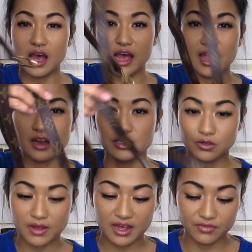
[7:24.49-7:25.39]
I
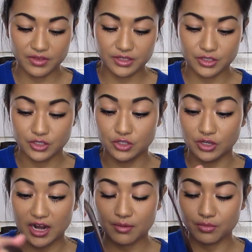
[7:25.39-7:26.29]
also have this
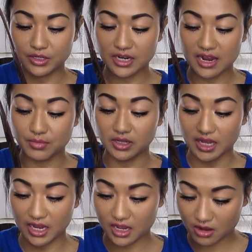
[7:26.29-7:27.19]
strap, which I
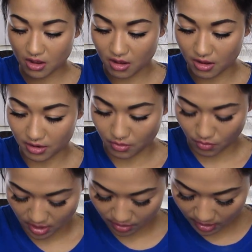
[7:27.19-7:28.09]
plan on
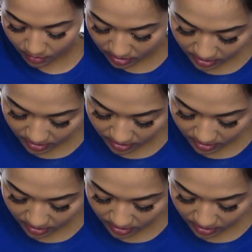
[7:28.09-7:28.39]
wearing with